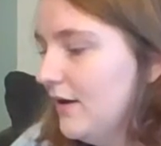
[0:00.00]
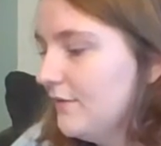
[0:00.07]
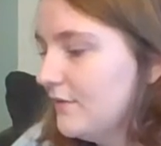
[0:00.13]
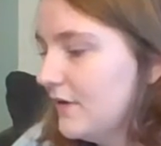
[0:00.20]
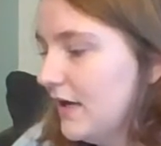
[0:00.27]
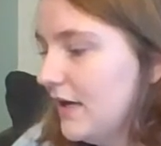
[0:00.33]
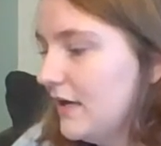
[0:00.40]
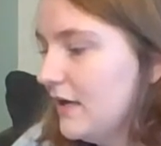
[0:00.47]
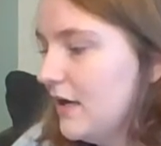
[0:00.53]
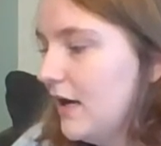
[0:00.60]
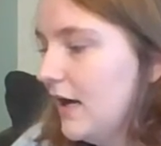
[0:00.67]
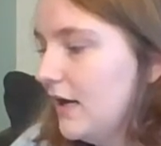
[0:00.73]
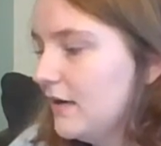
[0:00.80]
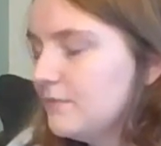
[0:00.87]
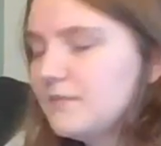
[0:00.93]
Got
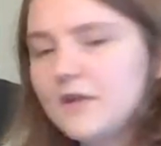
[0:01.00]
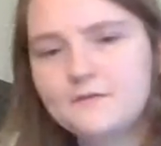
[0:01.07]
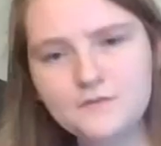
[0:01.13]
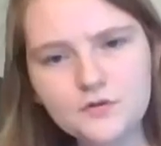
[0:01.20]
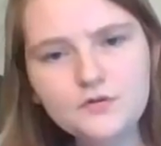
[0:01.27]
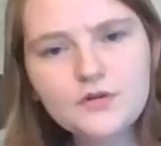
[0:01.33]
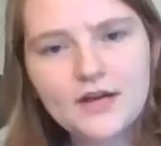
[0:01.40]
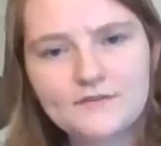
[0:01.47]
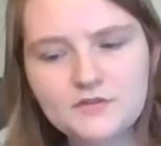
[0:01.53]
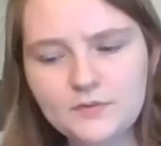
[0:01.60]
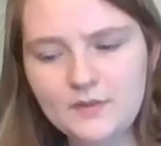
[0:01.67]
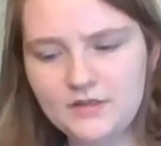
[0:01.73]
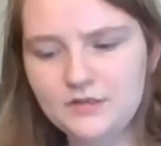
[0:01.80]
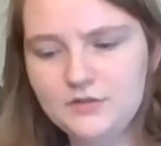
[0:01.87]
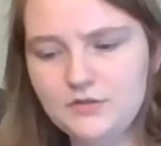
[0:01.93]
a few crafts that
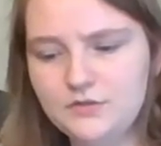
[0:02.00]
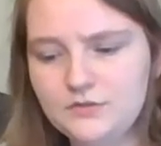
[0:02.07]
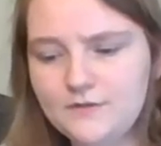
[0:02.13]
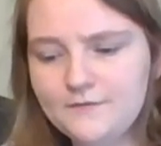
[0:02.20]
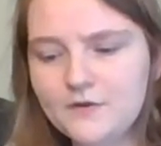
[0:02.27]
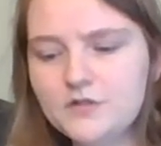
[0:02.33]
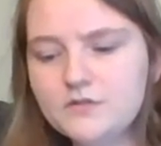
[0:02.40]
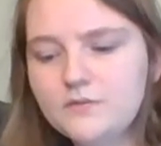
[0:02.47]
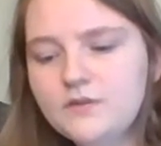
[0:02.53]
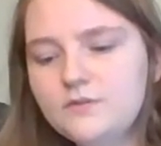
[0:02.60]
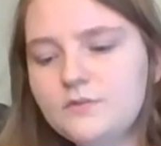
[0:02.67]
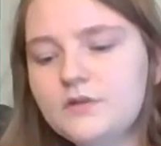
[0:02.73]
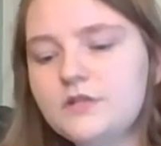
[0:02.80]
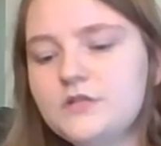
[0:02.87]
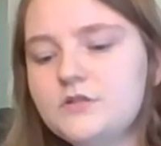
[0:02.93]
we can do. The first one that
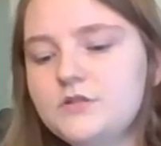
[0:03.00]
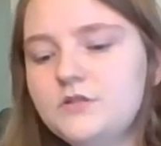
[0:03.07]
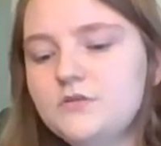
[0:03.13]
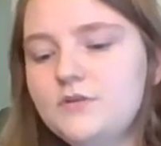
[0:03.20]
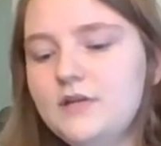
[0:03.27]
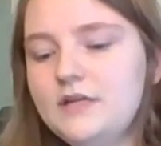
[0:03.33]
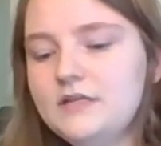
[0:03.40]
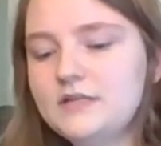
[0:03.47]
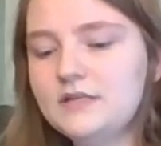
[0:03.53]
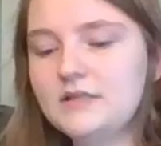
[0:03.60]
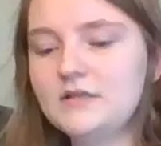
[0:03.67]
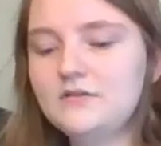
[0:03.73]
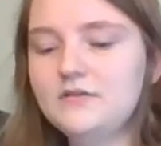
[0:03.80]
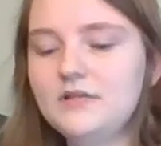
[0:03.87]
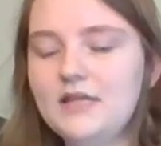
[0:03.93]
we're going to do is a
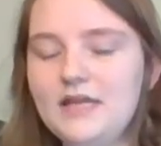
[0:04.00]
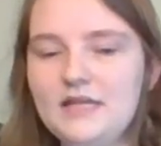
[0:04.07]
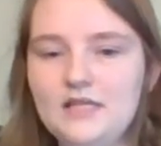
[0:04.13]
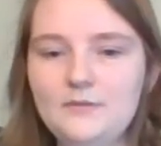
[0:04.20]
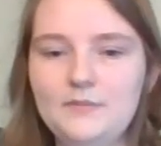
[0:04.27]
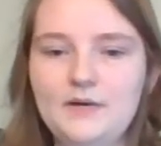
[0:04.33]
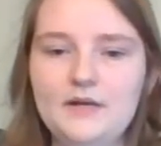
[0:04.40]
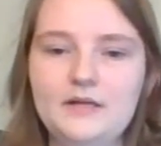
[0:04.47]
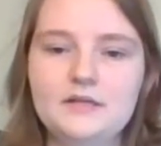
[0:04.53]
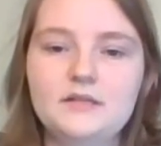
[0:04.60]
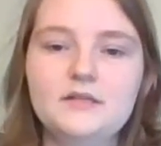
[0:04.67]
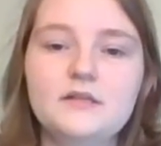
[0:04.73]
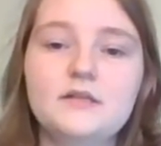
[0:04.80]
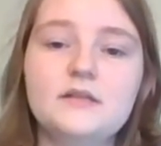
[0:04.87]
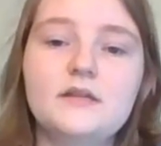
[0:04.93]
little
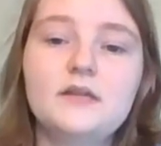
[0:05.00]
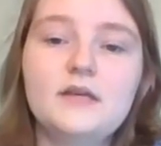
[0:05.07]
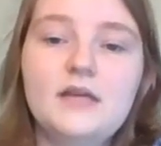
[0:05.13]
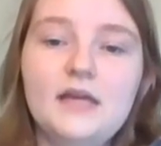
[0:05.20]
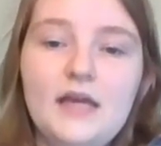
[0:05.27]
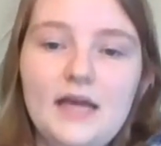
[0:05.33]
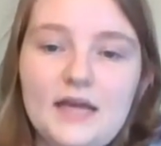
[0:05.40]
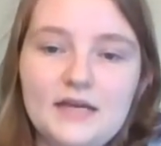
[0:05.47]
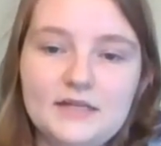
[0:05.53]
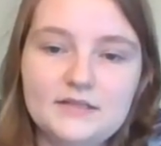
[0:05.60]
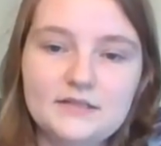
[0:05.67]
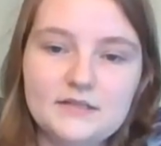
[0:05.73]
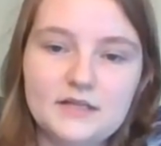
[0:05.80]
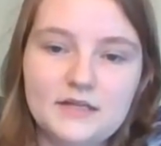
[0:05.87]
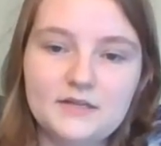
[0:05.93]
ladybug,
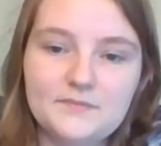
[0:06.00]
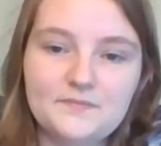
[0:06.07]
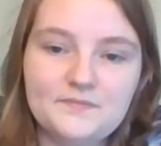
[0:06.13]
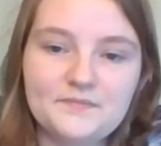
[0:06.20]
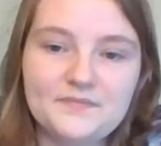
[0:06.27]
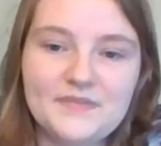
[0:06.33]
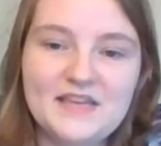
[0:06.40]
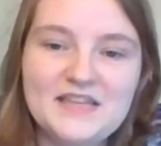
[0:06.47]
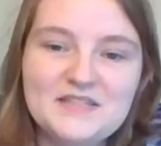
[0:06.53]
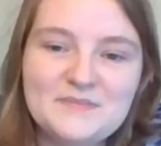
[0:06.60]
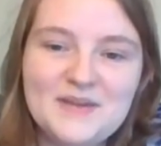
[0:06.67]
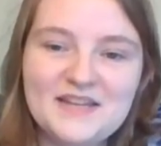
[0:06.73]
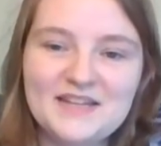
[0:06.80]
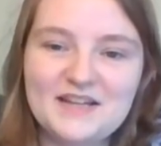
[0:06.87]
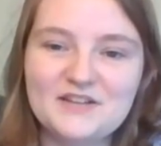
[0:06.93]
and he's
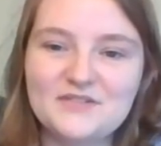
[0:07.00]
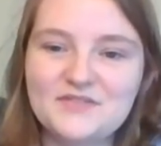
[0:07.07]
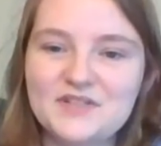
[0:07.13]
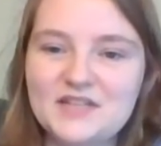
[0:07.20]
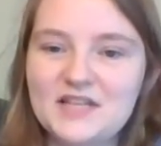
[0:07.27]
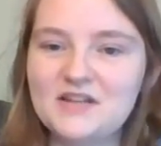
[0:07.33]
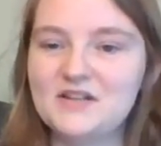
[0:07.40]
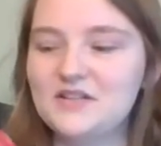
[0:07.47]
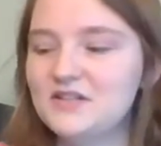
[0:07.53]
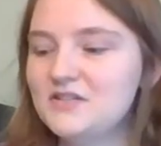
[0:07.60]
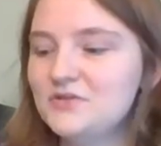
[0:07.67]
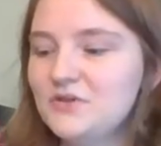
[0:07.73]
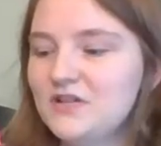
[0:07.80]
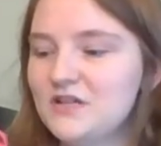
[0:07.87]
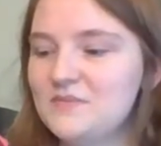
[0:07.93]
made out of a little
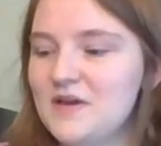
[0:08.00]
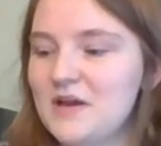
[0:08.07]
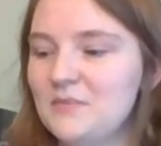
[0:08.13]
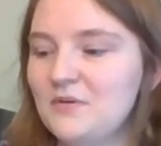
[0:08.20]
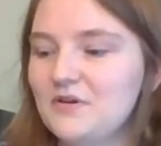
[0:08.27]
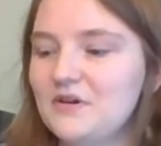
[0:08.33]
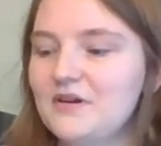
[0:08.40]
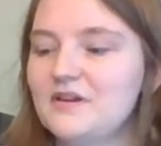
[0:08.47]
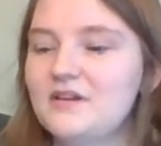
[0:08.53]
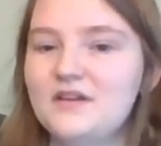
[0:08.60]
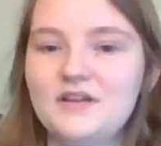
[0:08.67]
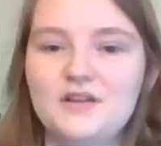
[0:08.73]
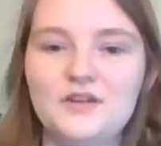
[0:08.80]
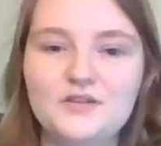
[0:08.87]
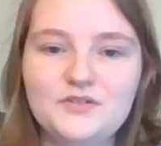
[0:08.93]
toilet paper
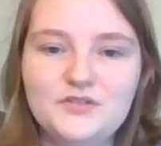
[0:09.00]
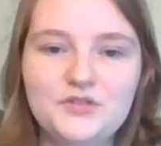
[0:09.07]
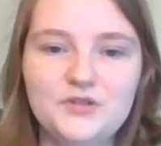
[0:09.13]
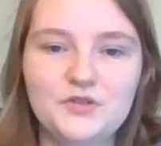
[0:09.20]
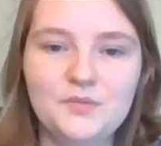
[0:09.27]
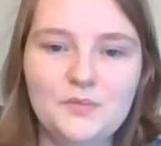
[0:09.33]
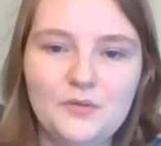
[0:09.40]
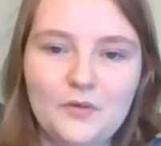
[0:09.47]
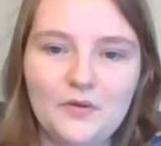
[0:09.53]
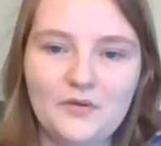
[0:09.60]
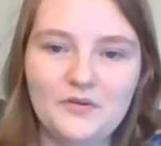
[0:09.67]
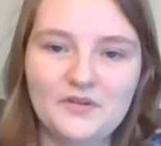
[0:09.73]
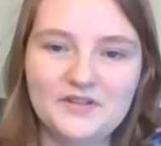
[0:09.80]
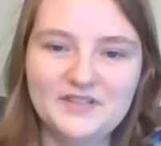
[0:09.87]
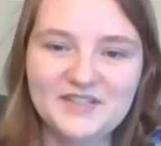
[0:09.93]
tube roll.